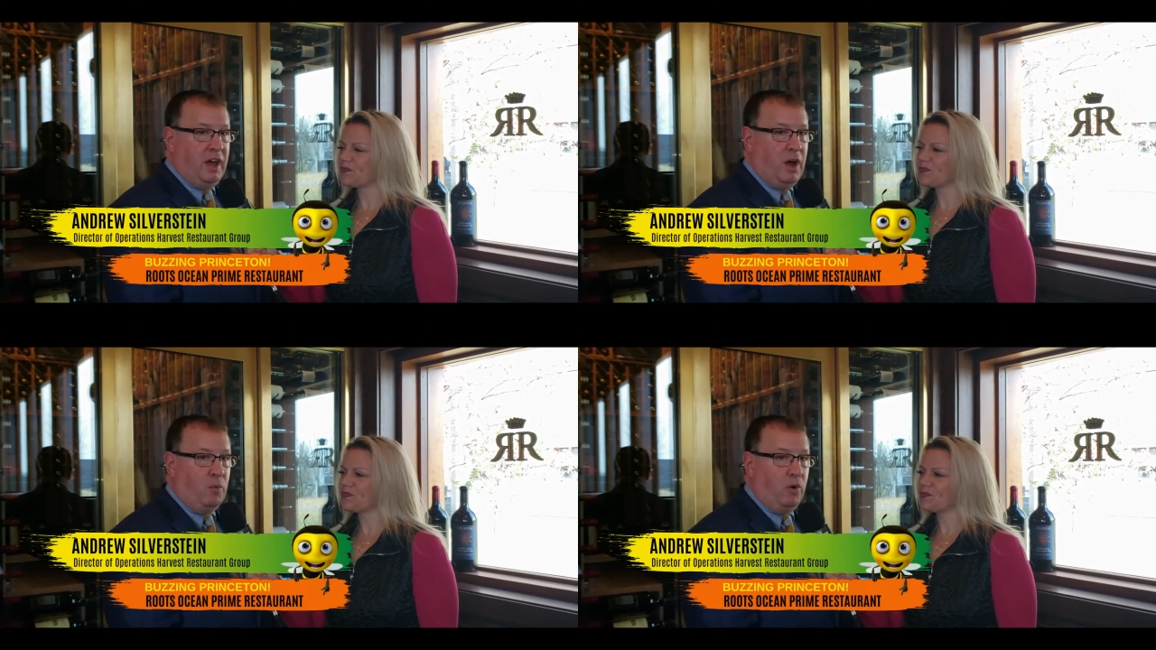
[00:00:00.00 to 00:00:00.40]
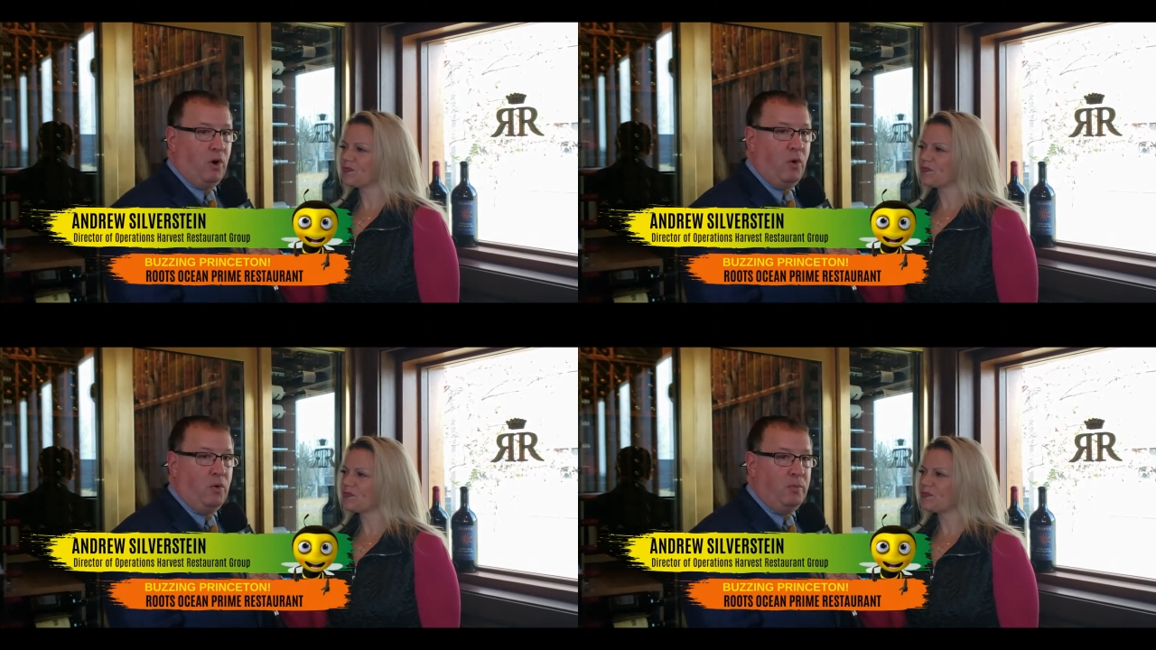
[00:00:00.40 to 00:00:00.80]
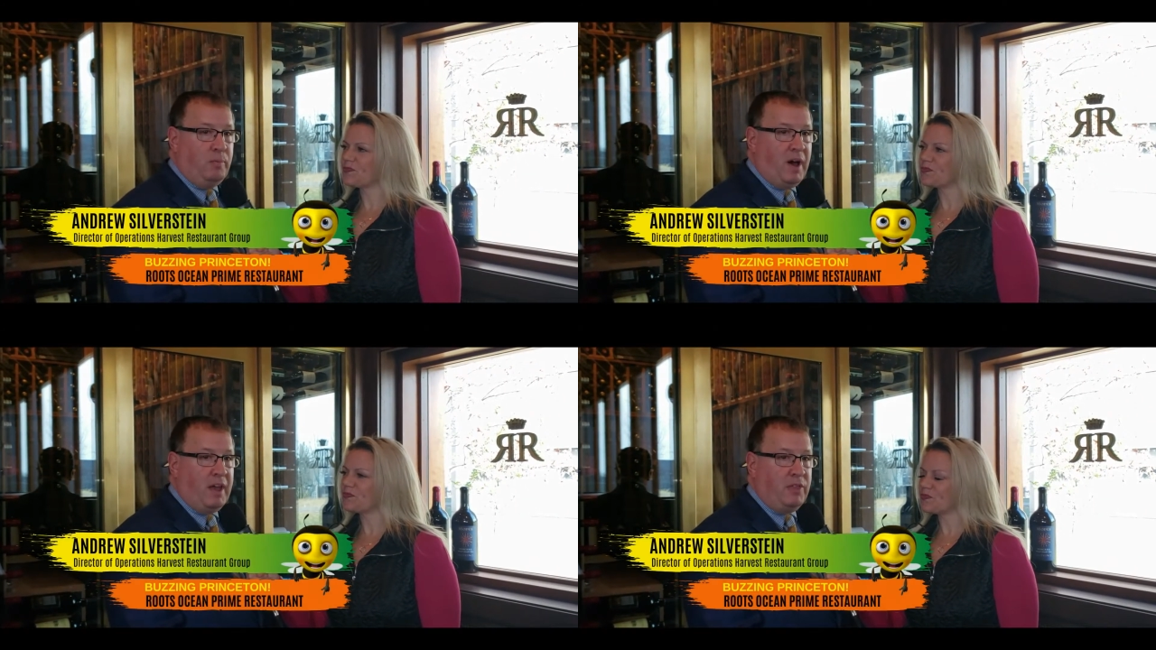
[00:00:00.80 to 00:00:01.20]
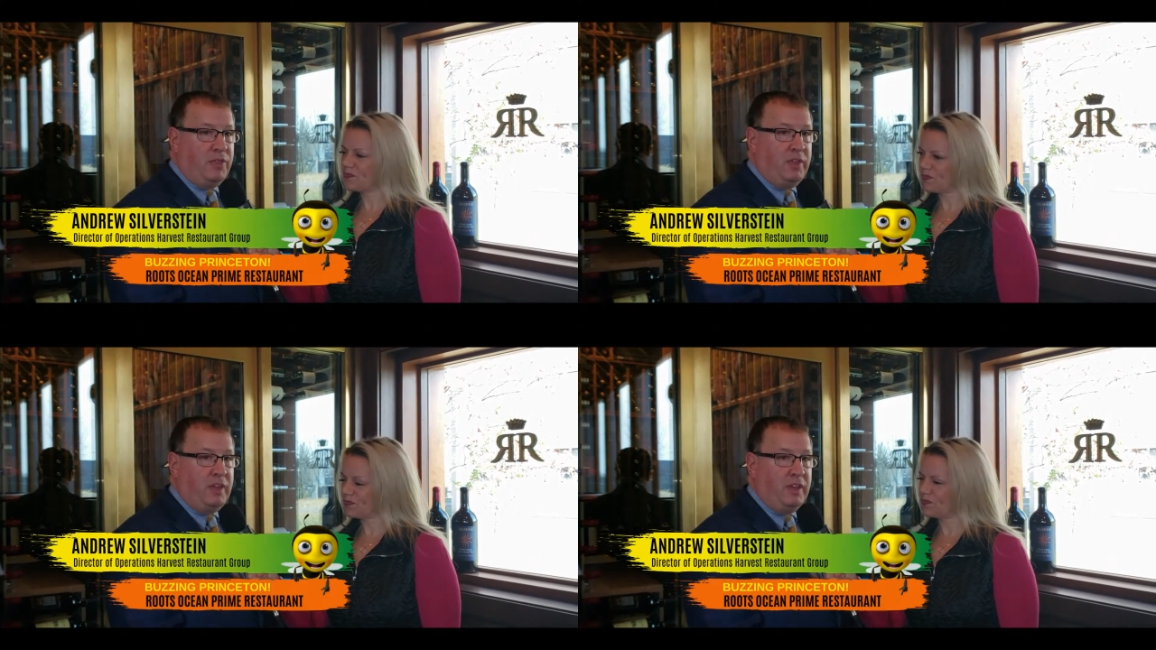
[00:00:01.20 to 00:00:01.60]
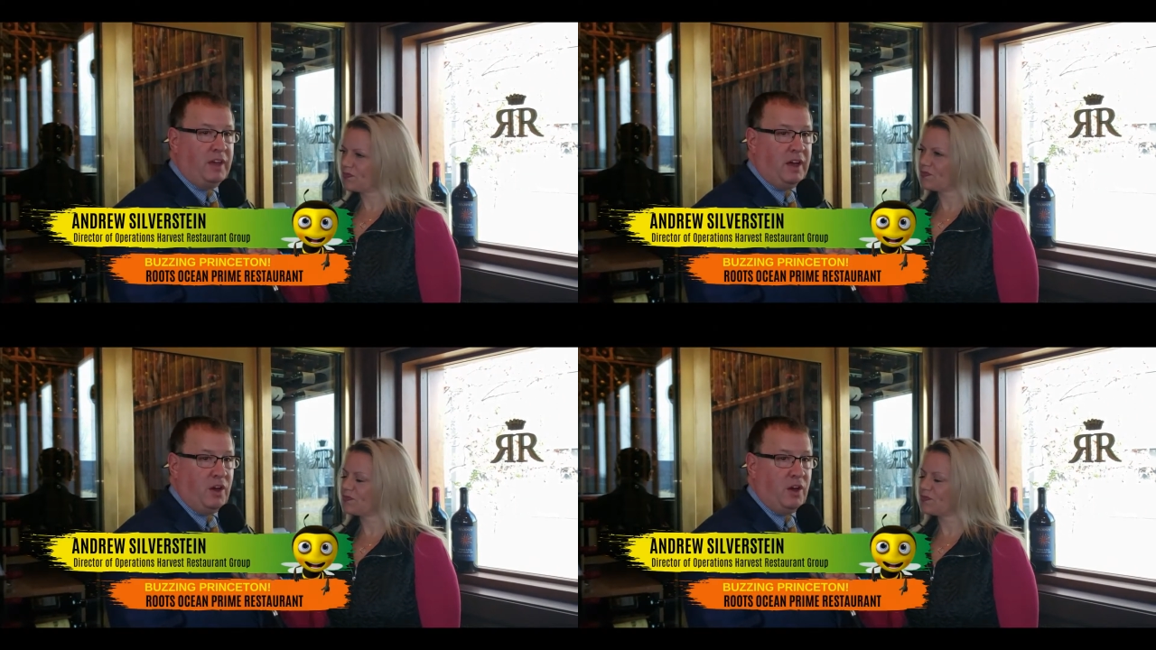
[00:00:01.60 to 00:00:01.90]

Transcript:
Speaker 1: Uh, we're owned by the uh,